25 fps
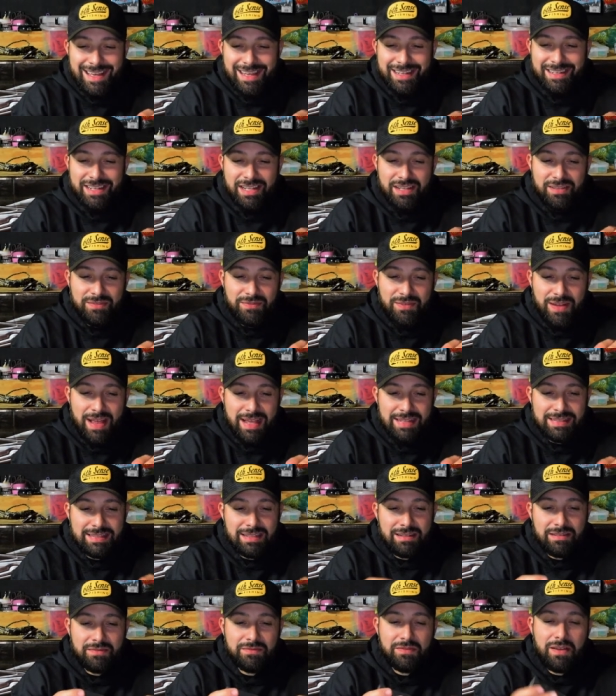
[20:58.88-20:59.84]
Another flat
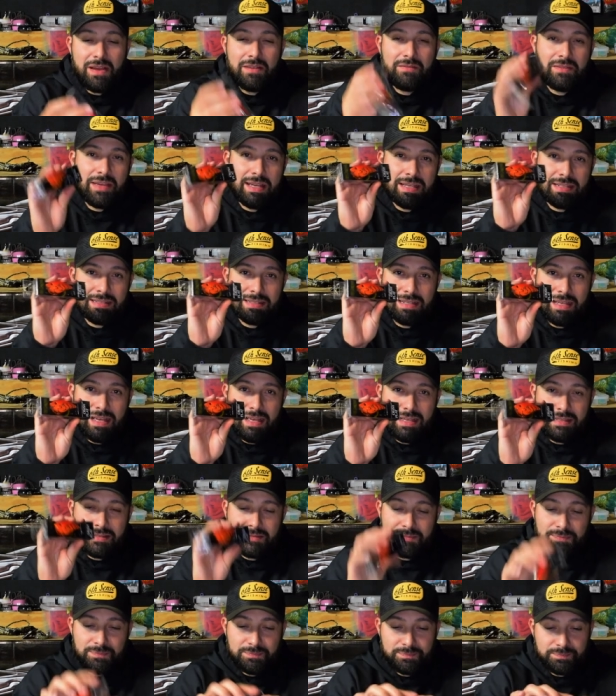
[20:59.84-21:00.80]
75X,
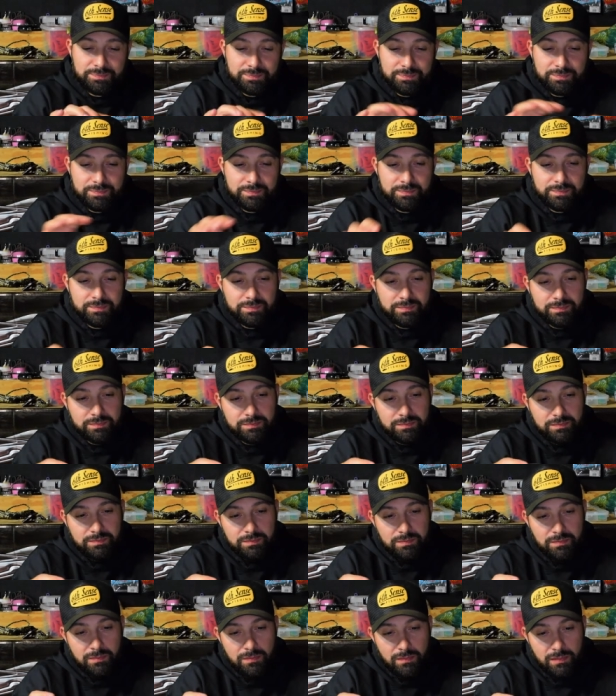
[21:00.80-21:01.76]
guys.
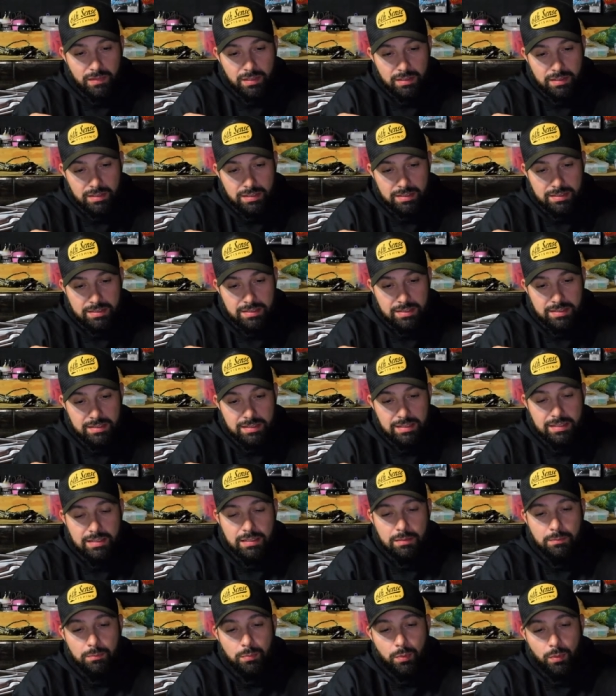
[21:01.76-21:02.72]
This is in
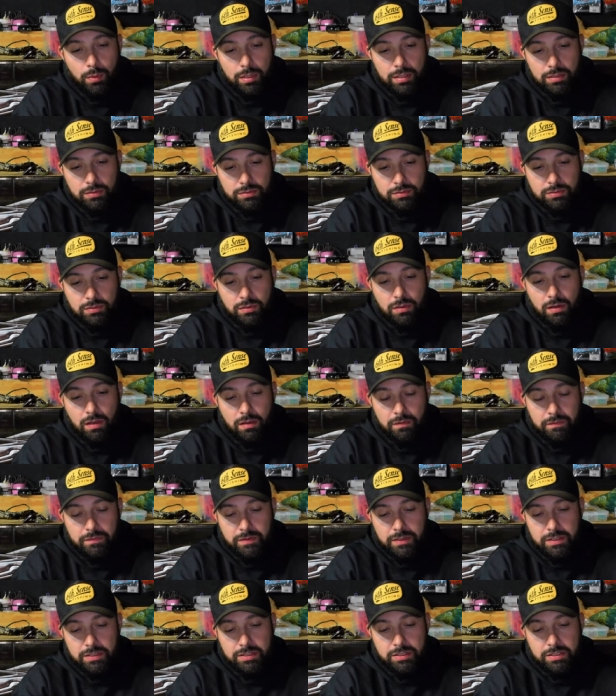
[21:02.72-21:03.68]
the boiled
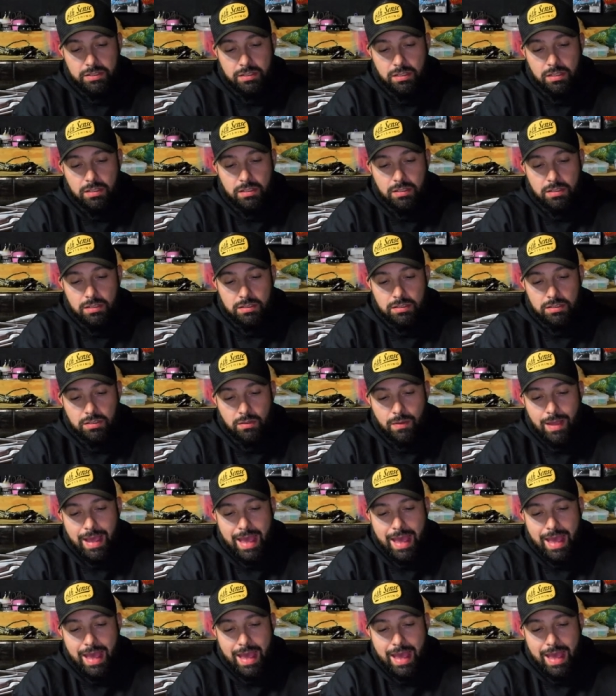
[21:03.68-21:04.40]
crawfish. So I